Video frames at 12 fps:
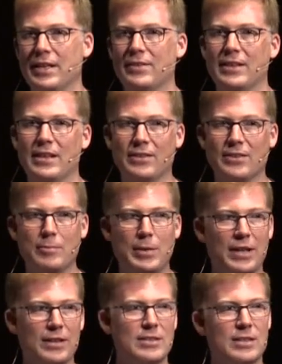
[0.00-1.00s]
and out there and
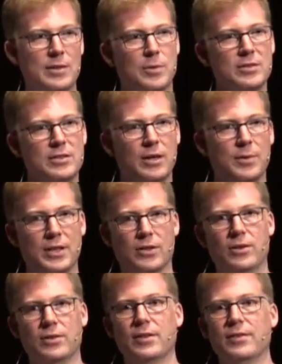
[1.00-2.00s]
be able to see what's going
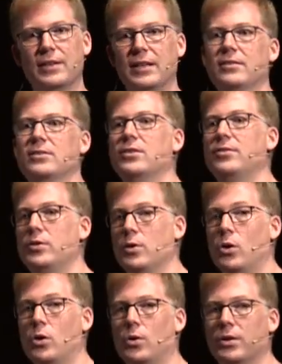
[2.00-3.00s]
on, and then sort of you
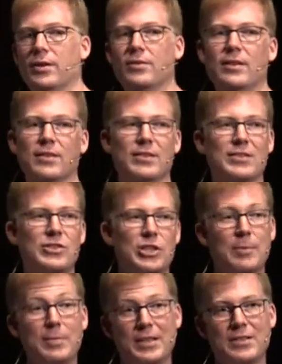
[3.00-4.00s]
know, audit that this
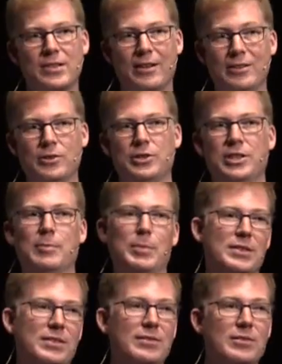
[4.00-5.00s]
chip inside your chip
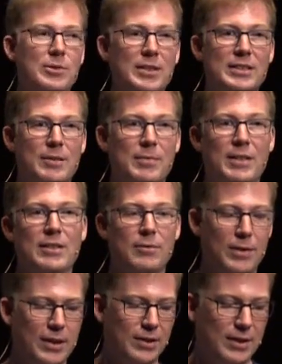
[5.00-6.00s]
isn't doing something
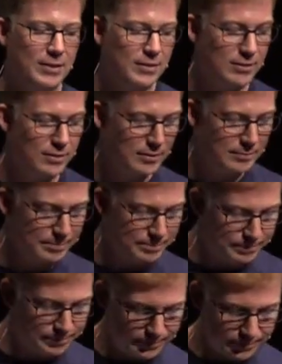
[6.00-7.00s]
nefarious.
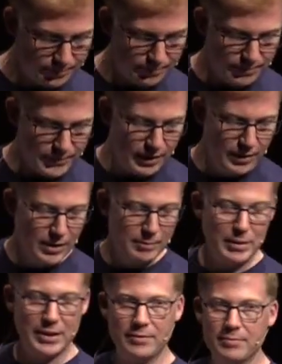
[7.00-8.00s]

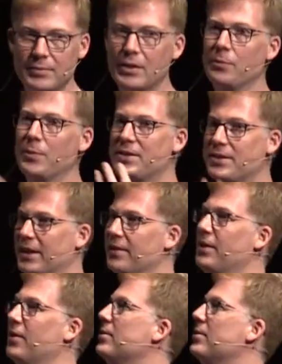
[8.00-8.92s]
But we start the